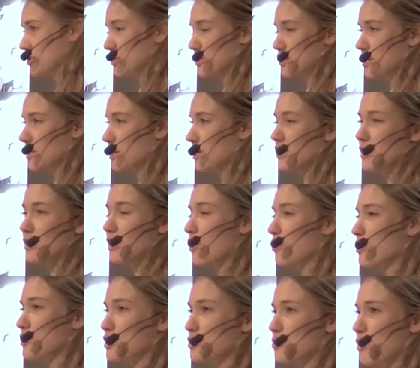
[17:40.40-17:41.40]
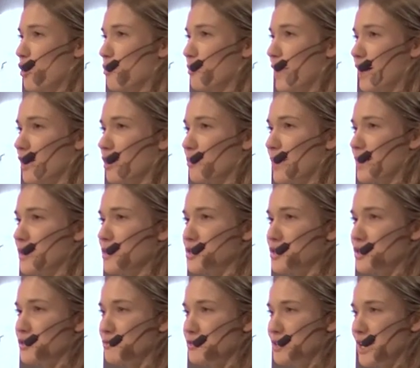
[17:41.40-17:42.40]
is just a small backup
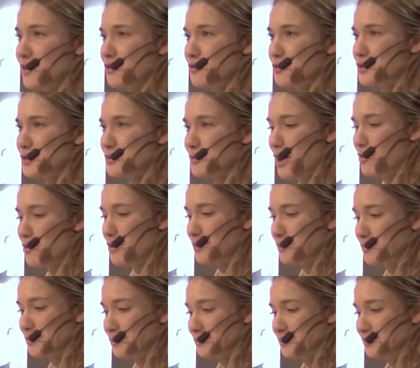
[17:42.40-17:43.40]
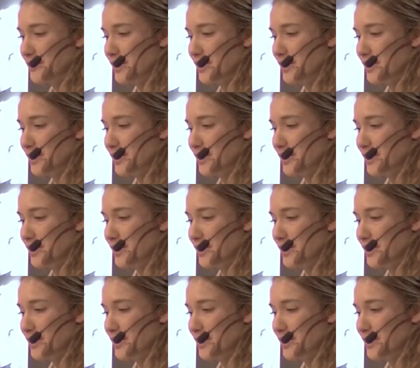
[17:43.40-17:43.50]
engine of 10 horsepower.